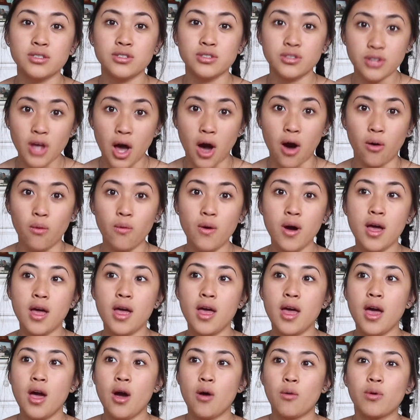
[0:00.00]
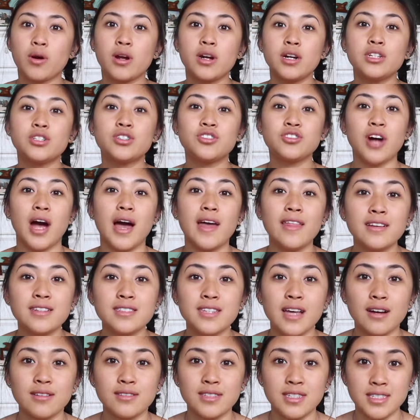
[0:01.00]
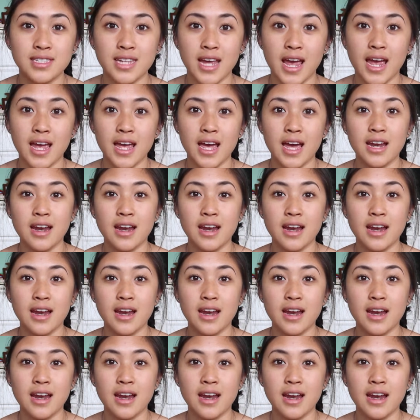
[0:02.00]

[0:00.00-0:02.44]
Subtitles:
So we're gonna try this out today,